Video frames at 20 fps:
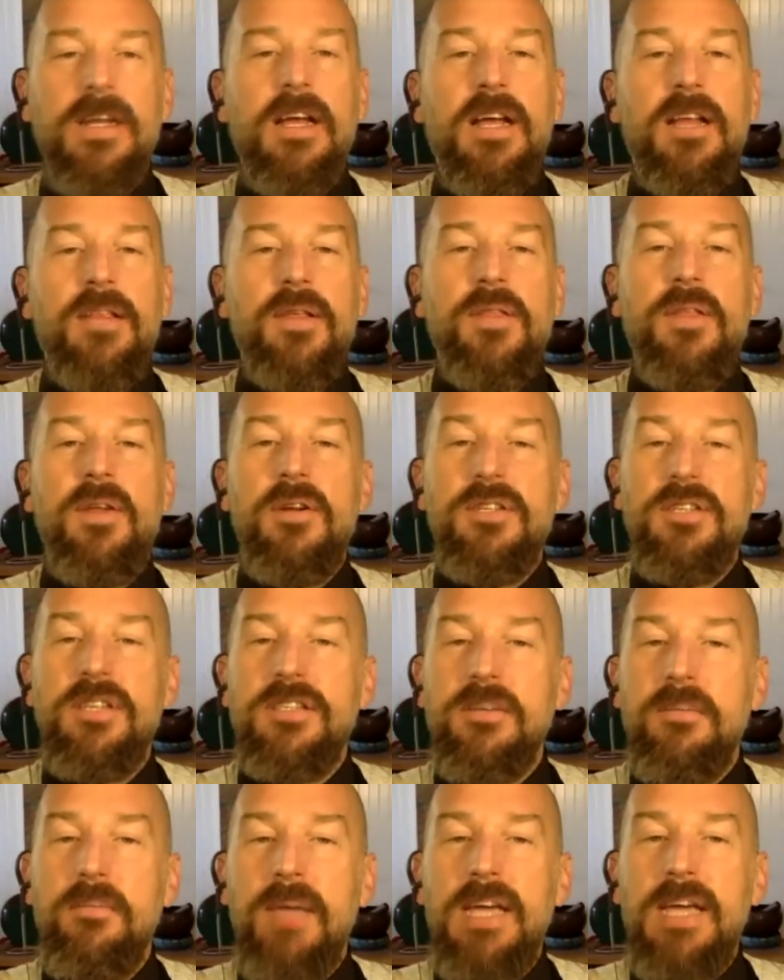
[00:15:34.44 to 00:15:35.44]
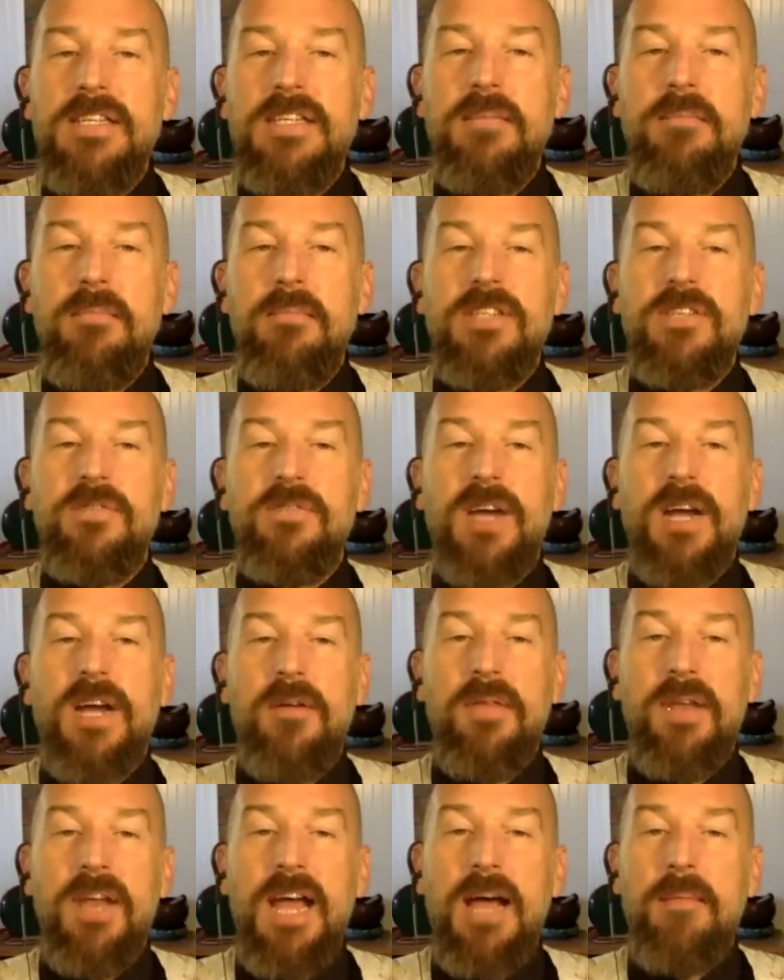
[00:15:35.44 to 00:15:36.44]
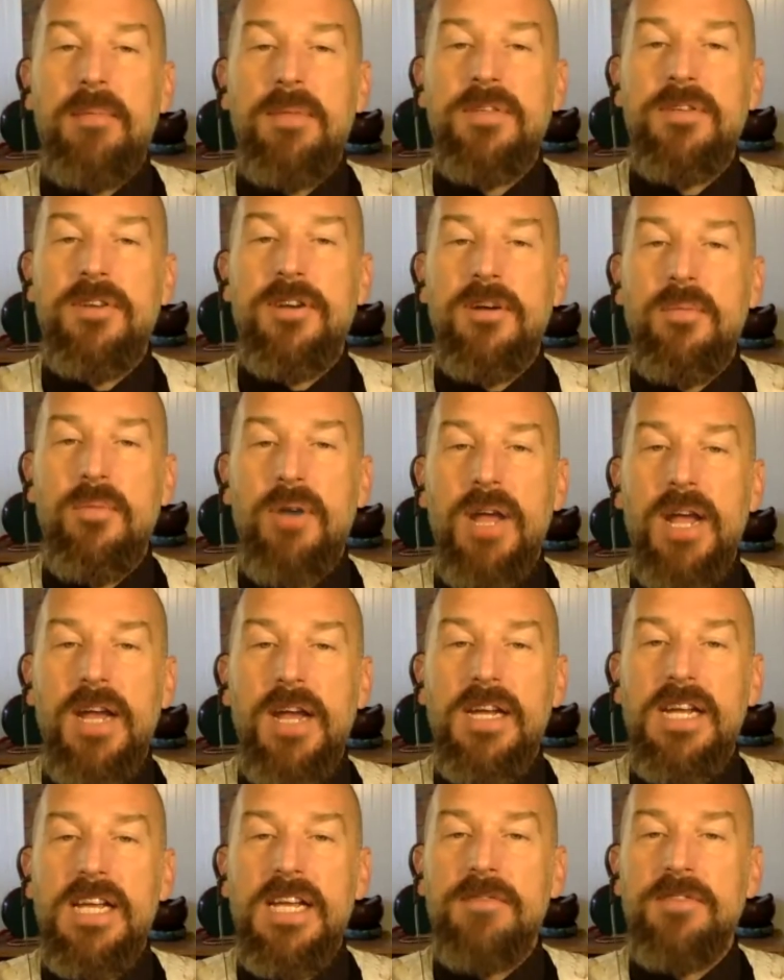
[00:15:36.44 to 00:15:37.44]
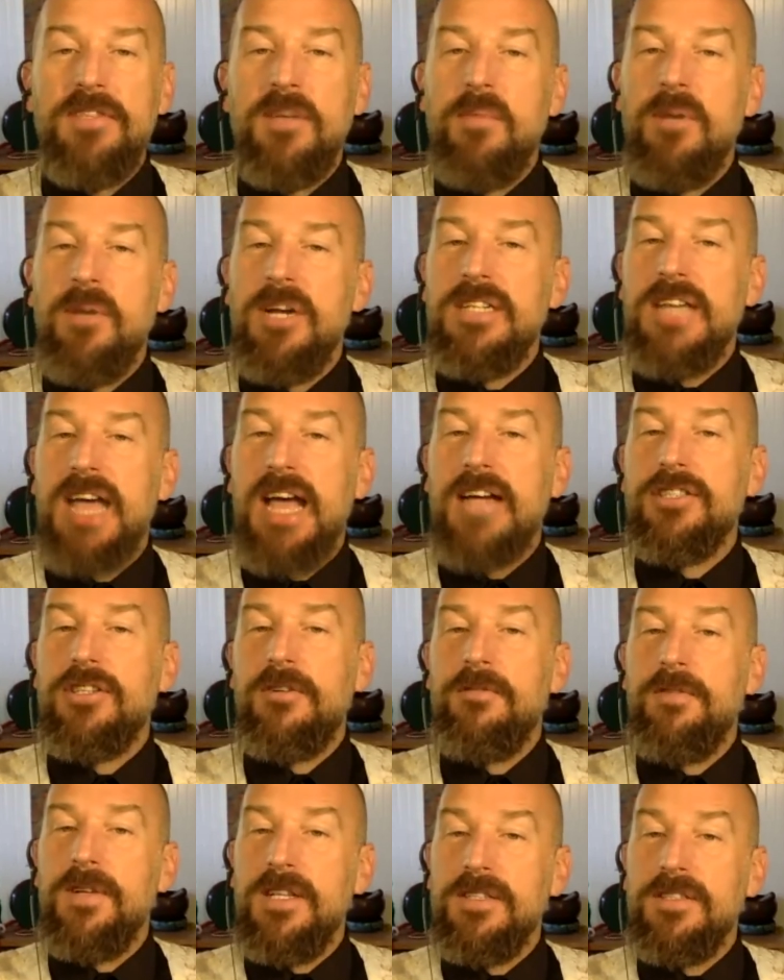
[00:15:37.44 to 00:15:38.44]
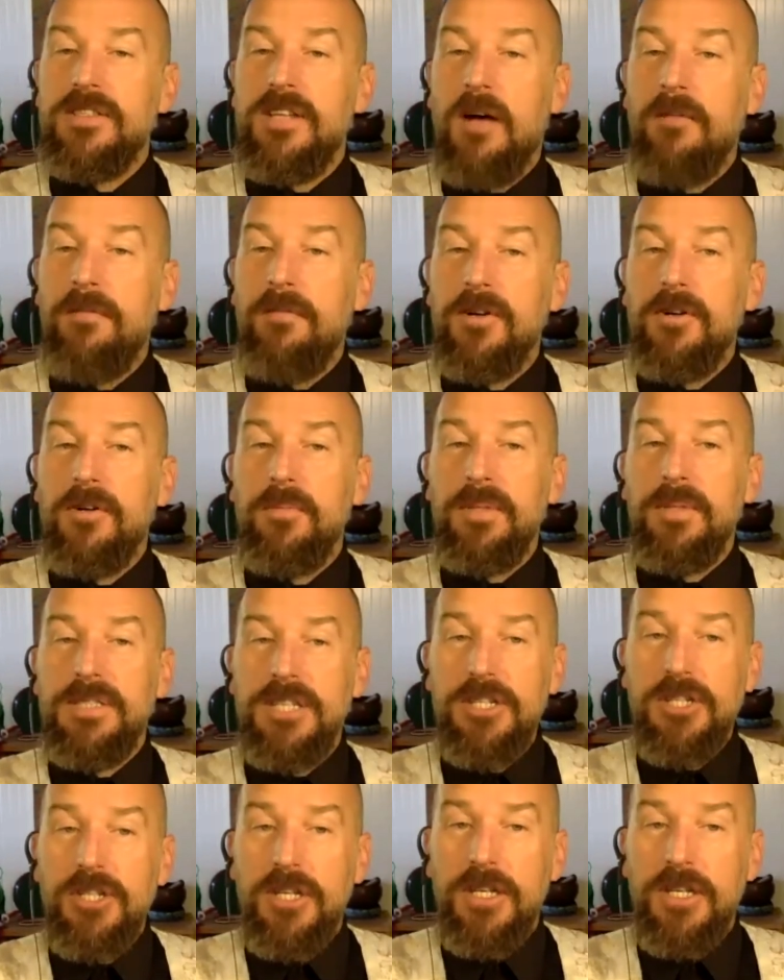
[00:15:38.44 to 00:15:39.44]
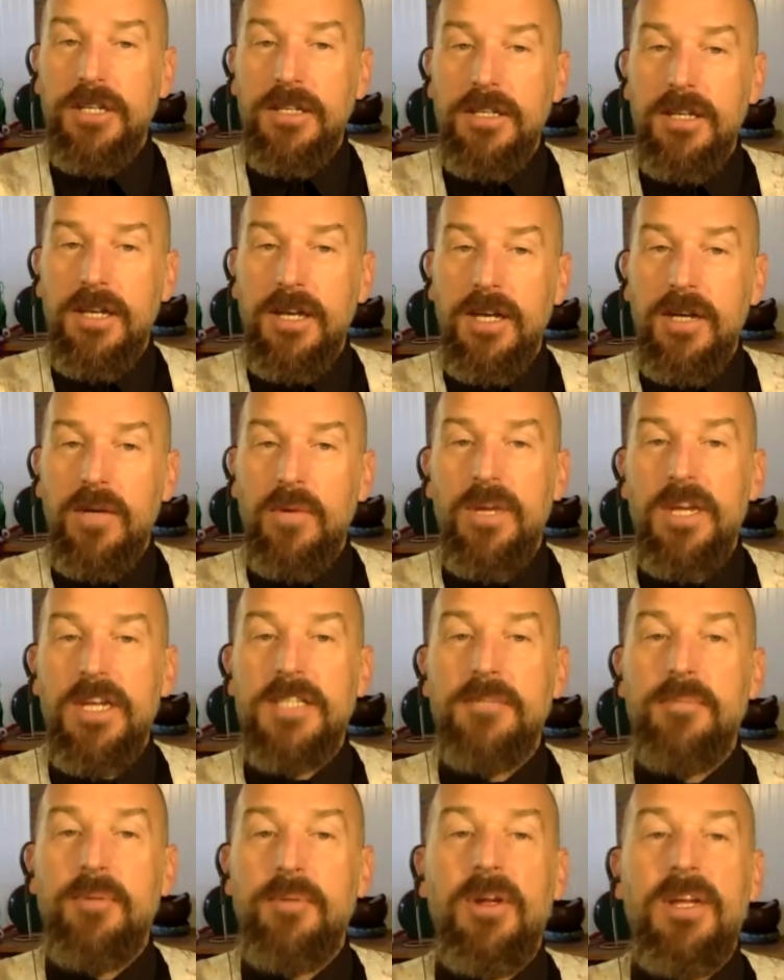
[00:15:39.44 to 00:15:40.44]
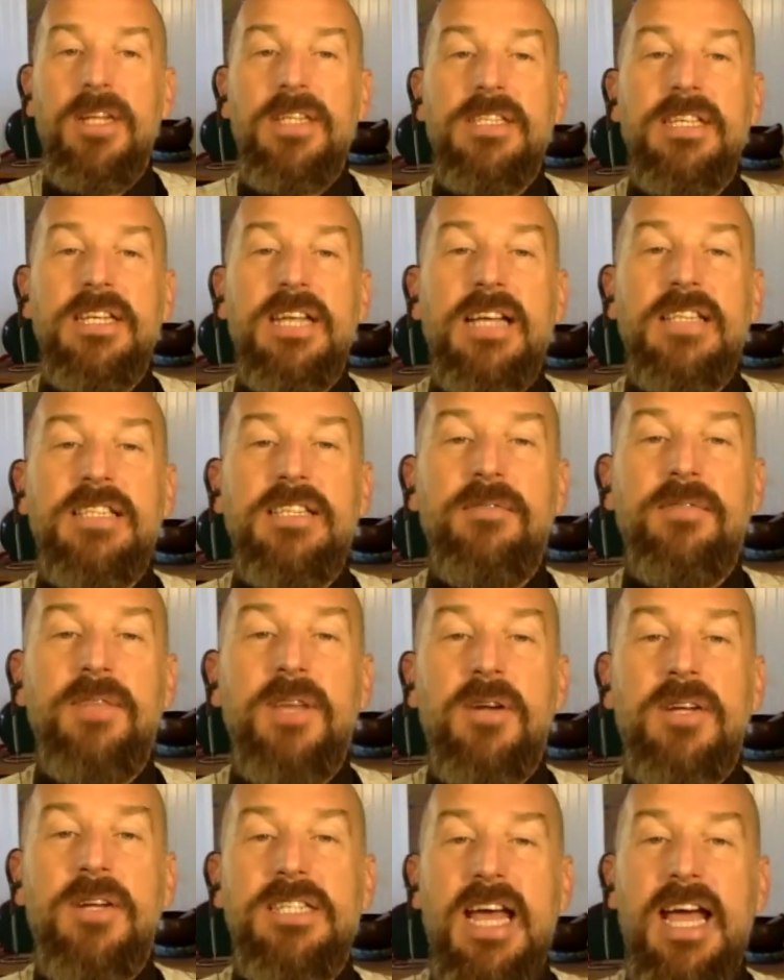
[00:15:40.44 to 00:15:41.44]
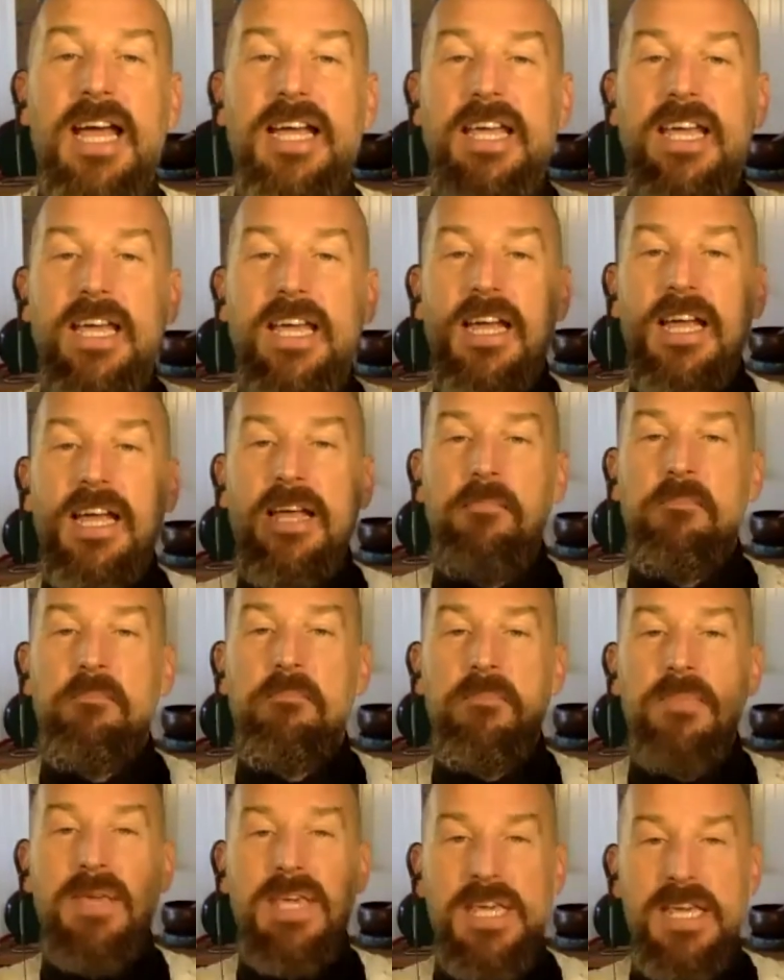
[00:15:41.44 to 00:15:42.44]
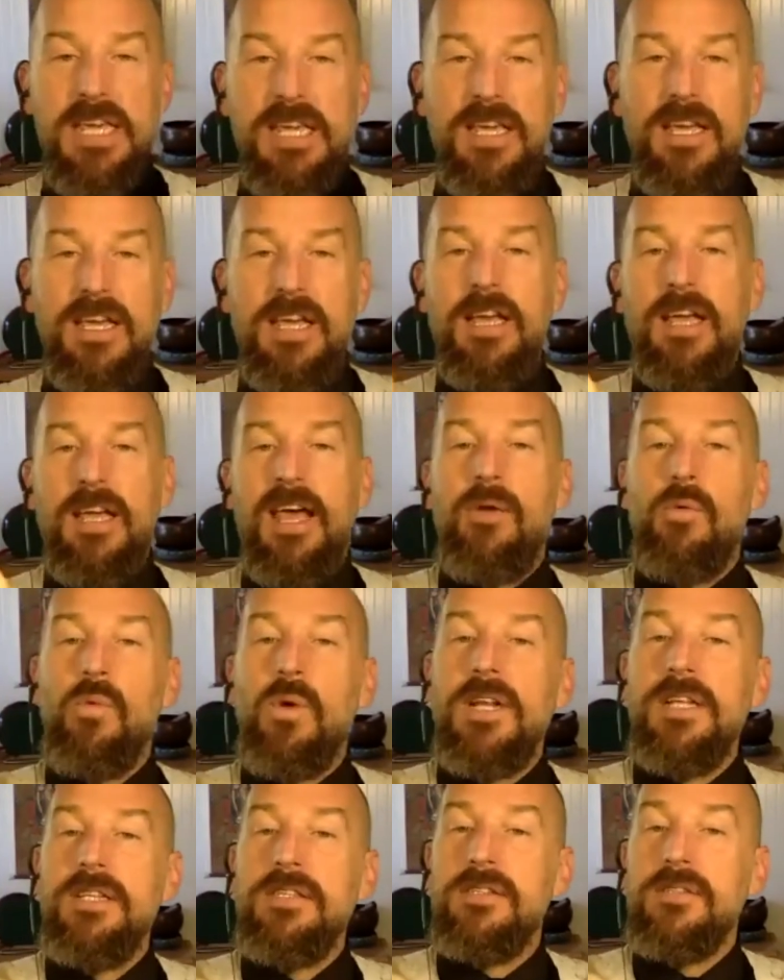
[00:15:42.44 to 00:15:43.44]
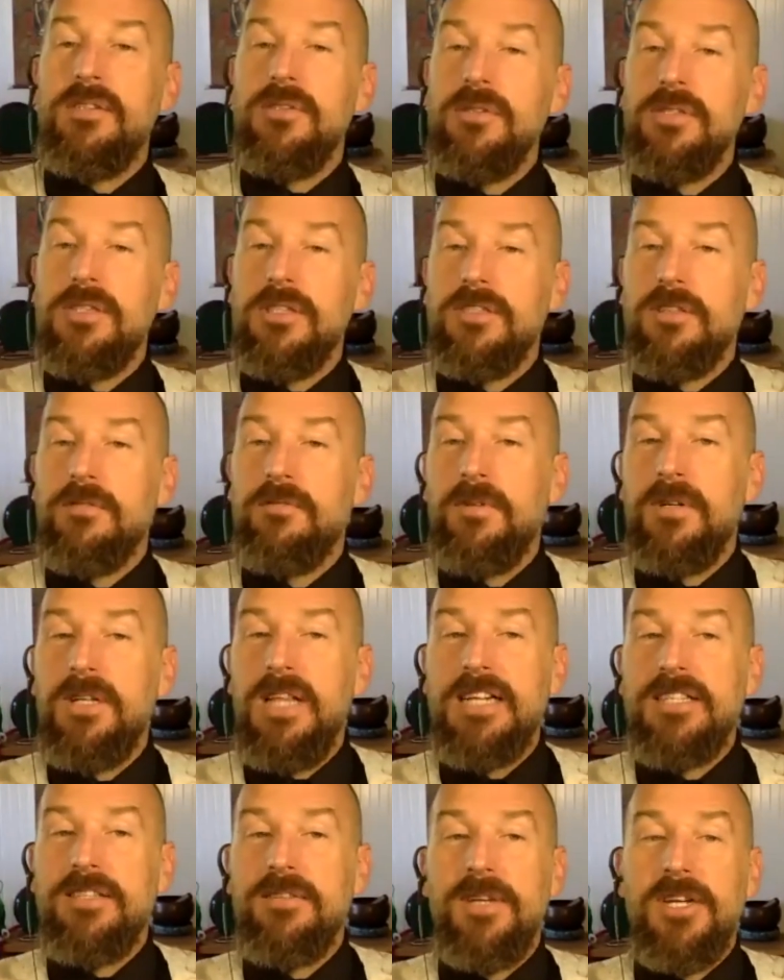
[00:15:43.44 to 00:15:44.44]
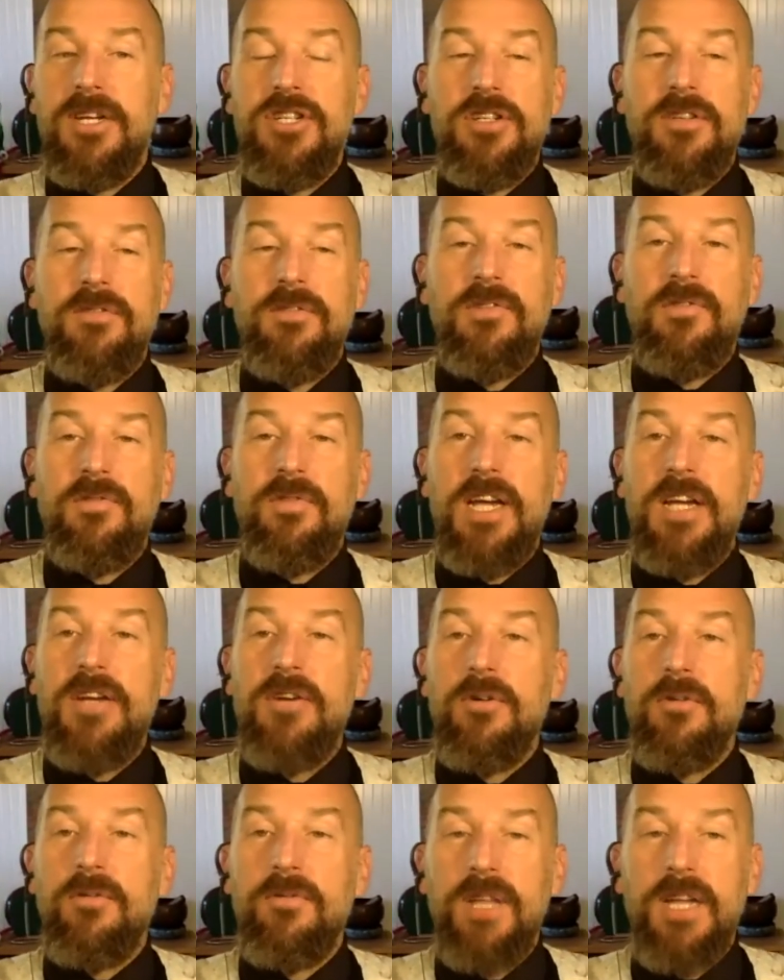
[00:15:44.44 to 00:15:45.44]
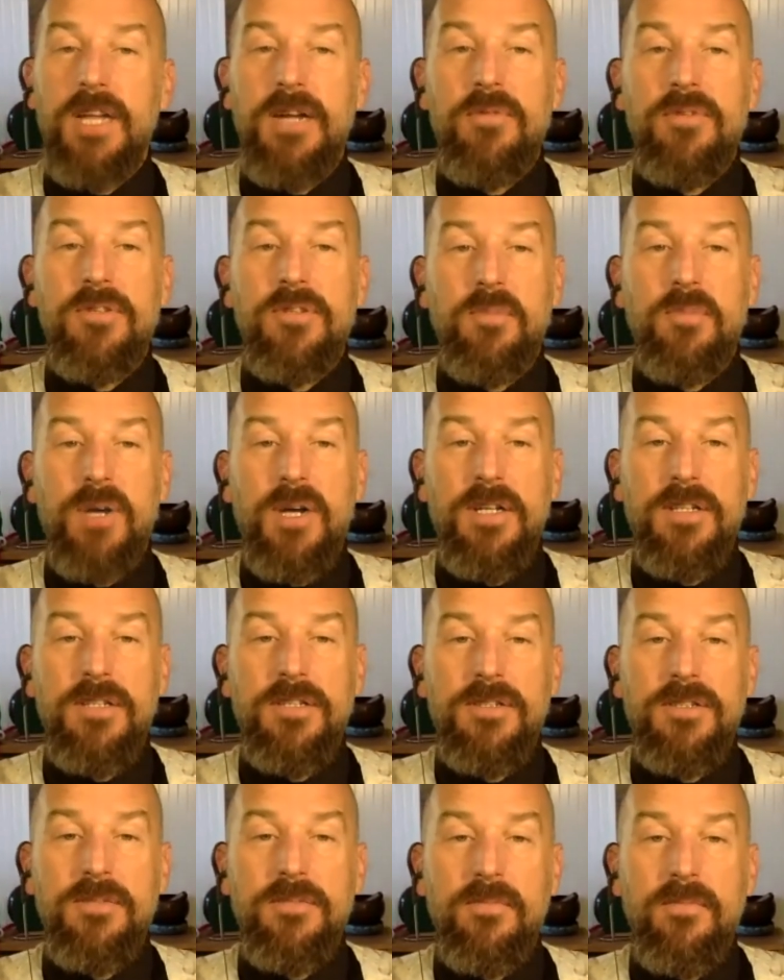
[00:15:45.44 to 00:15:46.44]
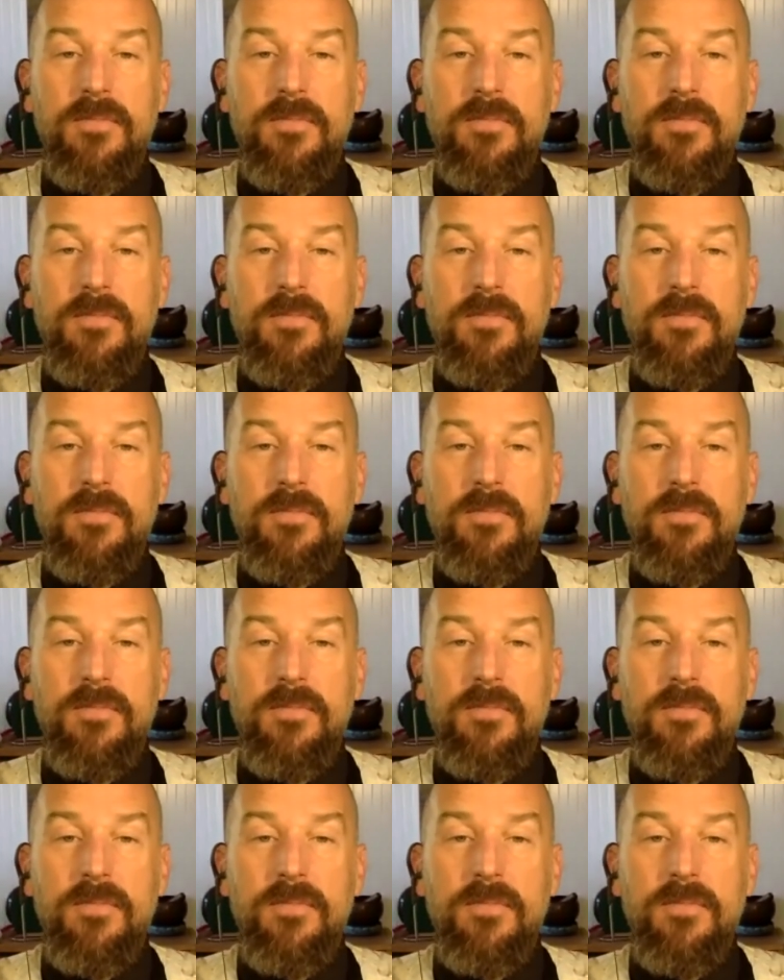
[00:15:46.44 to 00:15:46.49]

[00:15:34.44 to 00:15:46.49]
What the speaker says: Then there's this amazing misfire that happens in our brain. If someone attacks our philosophical position, we experience it as if they're attacking me. And what ensues is a full activation of the fight or flight response.